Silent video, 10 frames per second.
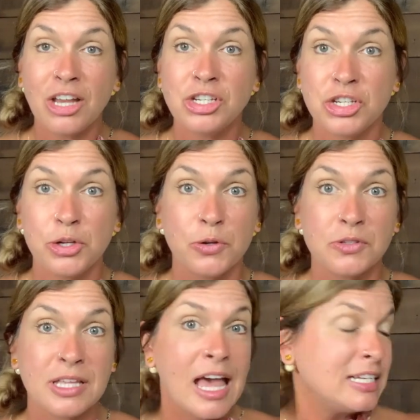on
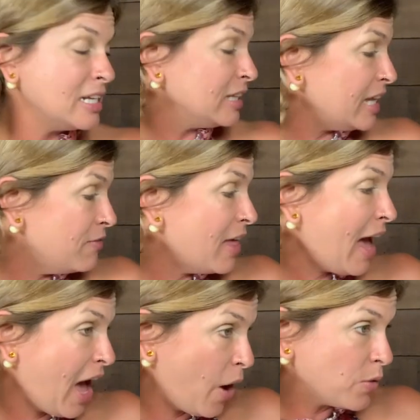shoes to leave the
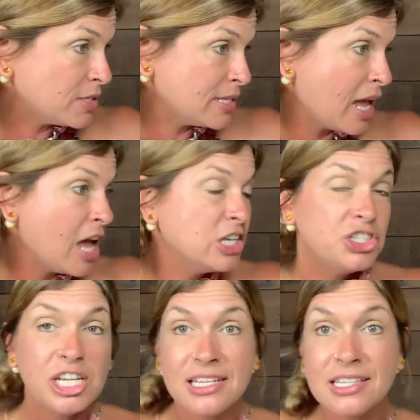house,
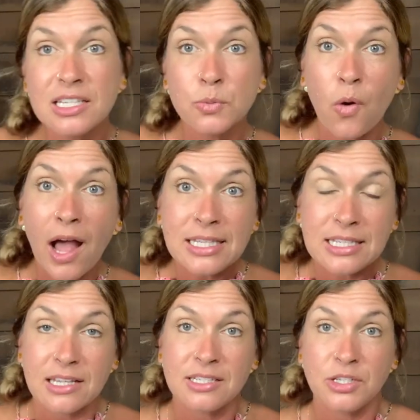Jesus wants
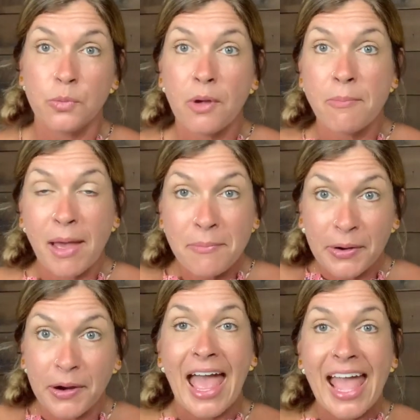us to
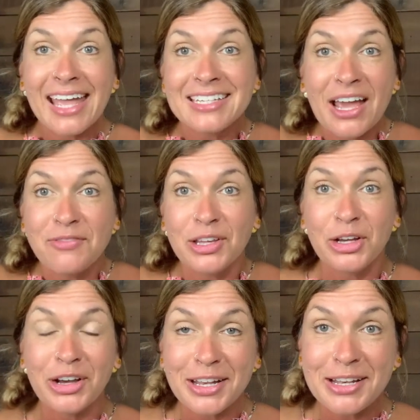remember and have the
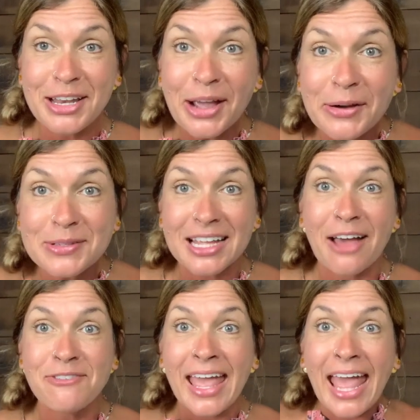good news
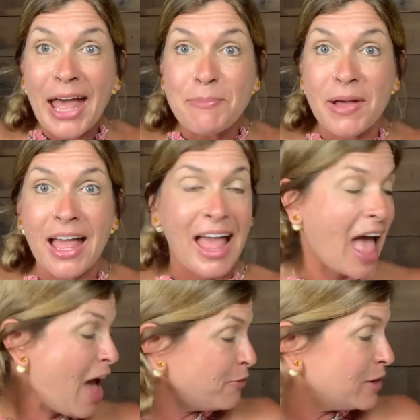of Him
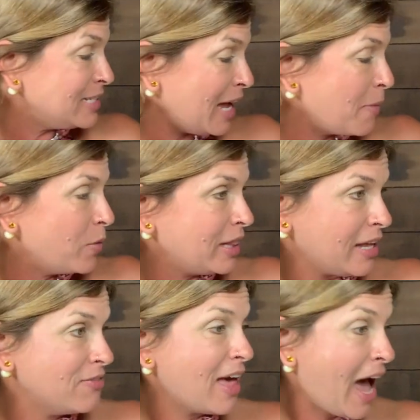every time we
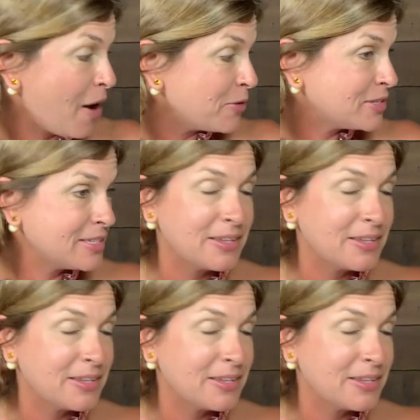leave the house.